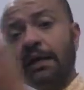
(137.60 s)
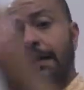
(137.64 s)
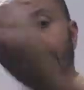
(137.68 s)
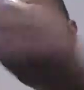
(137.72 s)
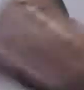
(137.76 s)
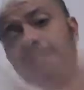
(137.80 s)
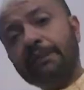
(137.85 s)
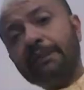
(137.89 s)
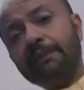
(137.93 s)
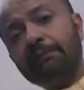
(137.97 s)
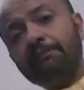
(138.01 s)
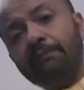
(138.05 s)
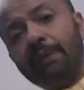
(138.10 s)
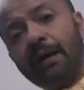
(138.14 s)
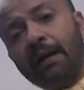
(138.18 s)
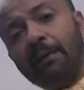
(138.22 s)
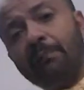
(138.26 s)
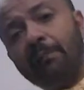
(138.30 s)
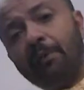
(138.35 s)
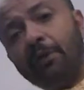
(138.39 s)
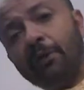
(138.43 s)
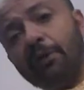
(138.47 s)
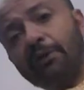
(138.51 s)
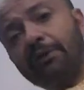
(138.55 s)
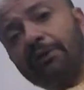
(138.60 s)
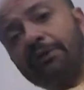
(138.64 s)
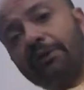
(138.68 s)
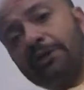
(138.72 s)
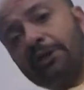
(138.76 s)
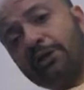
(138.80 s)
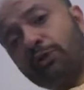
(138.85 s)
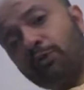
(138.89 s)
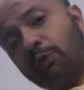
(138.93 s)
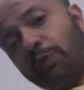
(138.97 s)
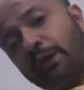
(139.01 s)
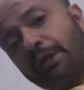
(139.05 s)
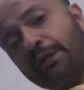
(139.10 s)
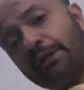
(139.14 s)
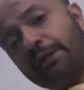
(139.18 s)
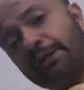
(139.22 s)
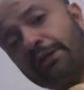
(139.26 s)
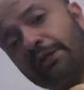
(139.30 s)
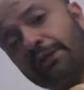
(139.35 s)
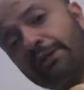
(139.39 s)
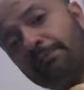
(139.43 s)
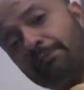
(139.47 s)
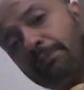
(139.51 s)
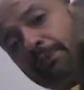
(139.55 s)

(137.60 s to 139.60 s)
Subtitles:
In my book, this one, This